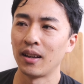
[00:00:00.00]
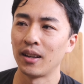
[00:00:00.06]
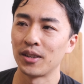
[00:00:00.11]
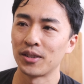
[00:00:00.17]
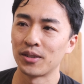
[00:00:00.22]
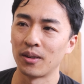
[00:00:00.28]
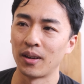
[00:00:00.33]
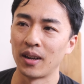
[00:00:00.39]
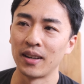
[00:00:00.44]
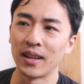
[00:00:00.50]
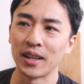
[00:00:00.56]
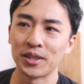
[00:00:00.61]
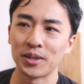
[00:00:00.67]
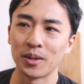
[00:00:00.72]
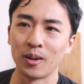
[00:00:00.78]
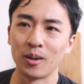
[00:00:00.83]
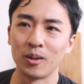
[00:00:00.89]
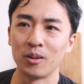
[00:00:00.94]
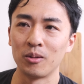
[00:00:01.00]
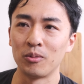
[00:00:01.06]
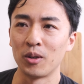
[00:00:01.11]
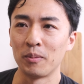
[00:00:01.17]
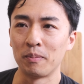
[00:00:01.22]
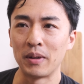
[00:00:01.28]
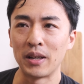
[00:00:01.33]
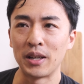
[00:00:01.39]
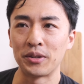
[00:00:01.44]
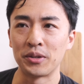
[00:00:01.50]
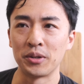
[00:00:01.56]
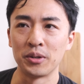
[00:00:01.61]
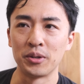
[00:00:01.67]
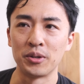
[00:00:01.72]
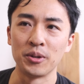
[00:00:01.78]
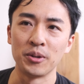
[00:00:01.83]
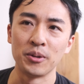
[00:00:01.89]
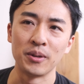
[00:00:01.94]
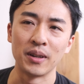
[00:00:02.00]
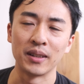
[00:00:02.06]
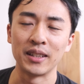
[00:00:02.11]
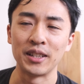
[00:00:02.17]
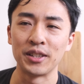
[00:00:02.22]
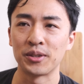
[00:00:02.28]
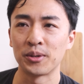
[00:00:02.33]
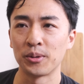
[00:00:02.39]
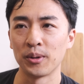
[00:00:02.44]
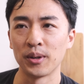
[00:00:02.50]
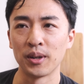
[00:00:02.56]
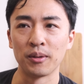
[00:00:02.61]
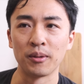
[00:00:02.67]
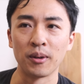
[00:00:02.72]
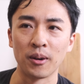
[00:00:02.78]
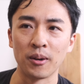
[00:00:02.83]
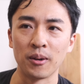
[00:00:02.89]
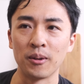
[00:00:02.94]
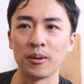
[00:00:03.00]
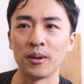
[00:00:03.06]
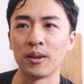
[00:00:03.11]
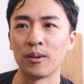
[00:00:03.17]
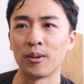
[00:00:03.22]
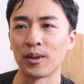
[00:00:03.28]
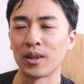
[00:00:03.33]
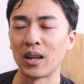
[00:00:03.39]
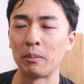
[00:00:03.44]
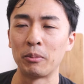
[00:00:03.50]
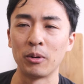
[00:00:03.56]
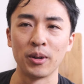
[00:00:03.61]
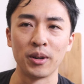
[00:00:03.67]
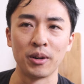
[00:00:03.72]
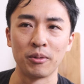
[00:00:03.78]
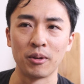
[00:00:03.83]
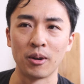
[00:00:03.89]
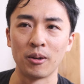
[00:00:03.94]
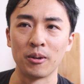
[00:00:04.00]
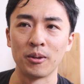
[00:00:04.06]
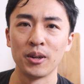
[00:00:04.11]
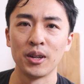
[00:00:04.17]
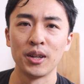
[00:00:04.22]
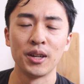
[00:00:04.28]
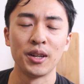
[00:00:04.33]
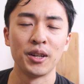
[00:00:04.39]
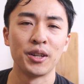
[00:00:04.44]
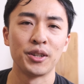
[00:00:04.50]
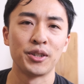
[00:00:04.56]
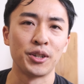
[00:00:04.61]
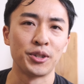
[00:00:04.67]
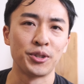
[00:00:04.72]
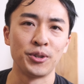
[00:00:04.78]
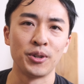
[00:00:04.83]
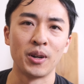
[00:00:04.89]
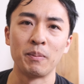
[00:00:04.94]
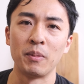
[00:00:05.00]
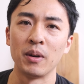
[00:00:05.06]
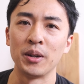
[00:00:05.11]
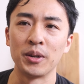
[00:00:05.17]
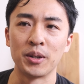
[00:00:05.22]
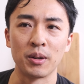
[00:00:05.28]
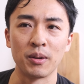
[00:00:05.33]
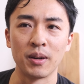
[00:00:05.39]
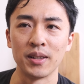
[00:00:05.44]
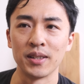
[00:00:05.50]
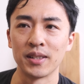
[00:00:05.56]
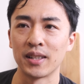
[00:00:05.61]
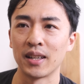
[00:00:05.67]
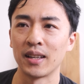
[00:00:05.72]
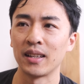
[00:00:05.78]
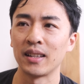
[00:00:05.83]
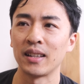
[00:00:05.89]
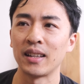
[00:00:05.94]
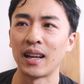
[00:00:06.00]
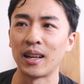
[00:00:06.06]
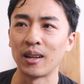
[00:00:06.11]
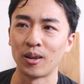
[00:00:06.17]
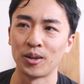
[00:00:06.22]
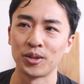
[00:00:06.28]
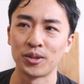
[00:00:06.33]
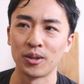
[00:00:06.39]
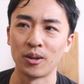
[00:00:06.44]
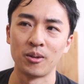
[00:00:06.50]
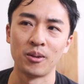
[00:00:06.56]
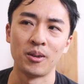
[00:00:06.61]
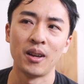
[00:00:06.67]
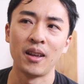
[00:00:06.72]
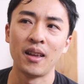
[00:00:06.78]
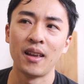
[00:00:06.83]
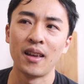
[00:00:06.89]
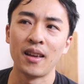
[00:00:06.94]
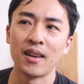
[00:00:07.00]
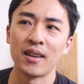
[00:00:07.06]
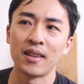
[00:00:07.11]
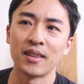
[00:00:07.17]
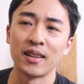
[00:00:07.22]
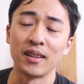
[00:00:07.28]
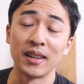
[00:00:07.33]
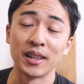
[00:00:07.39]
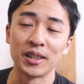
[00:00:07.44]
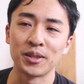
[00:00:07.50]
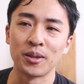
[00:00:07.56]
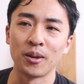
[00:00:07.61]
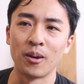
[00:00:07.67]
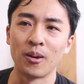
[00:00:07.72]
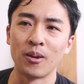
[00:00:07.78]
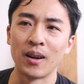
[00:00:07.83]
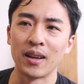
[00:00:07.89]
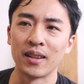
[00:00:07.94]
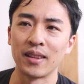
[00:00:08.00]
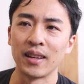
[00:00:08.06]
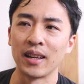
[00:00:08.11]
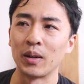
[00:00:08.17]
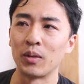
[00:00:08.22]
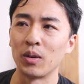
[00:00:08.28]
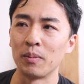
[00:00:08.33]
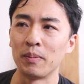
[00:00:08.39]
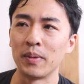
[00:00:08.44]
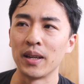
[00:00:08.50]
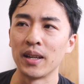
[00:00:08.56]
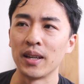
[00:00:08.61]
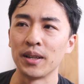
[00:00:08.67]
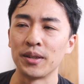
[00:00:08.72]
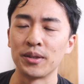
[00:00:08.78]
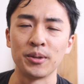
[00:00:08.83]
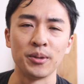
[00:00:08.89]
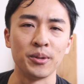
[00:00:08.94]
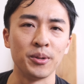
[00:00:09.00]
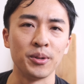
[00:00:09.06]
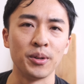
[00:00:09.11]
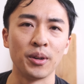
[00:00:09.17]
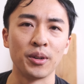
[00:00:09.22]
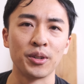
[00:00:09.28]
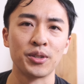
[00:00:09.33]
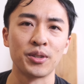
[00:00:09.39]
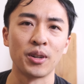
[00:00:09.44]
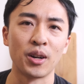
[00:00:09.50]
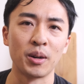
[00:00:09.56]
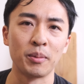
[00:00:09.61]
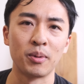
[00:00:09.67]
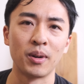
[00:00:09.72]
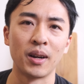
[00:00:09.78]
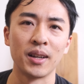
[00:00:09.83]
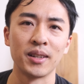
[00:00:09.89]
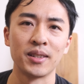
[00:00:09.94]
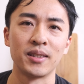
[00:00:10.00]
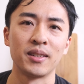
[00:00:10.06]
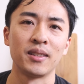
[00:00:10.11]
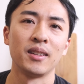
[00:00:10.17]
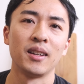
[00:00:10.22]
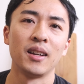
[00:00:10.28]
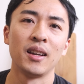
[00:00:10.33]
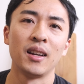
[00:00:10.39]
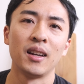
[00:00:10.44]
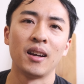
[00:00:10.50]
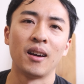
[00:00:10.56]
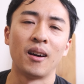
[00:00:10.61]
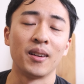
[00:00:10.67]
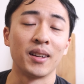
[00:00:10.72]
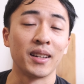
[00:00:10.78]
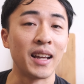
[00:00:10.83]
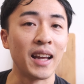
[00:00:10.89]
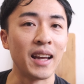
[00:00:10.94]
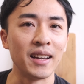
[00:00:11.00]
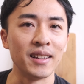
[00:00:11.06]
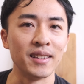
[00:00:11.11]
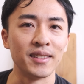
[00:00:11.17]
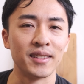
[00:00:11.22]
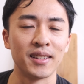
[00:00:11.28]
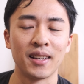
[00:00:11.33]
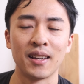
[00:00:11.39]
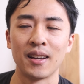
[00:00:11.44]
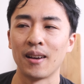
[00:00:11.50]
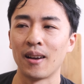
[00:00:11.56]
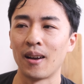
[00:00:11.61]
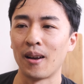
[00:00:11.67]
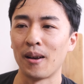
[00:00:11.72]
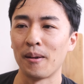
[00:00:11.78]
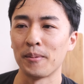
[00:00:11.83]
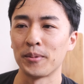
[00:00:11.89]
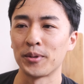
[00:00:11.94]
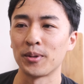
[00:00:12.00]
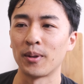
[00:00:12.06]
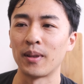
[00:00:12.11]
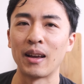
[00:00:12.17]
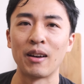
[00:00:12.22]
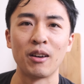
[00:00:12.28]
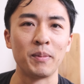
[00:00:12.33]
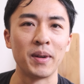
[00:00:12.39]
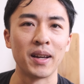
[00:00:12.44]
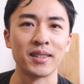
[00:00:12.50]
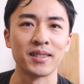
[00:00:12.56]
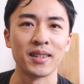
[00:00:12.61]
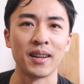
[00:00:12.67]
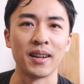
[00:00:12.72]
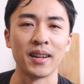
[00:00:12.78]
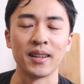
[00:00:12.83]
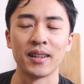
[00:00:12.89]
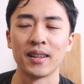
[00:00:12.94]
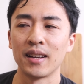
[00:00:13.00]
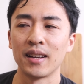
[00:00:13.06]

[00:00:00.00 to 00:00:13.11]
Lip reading: So the next goal would be to do at least 2 in a row or a couple in a row, just to up my endurance. And also, the next goal I think would be to start a press on the canes. So that would be exciting.